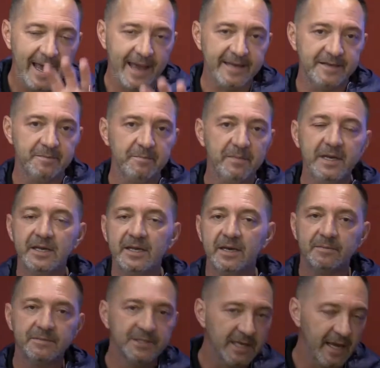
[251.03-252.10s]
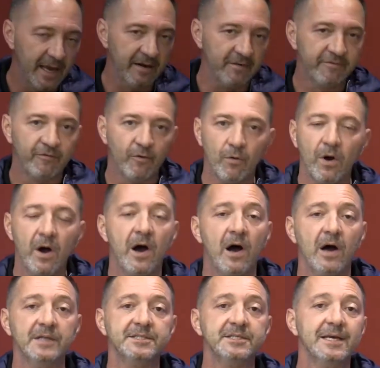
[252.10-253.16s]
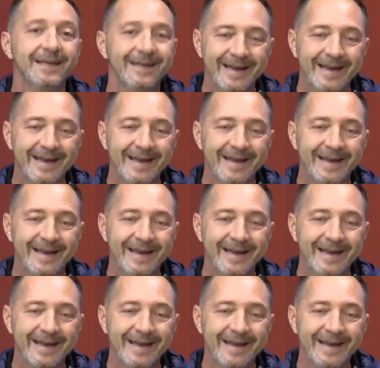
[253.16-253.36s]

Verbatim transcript: eight mediums, and four hards.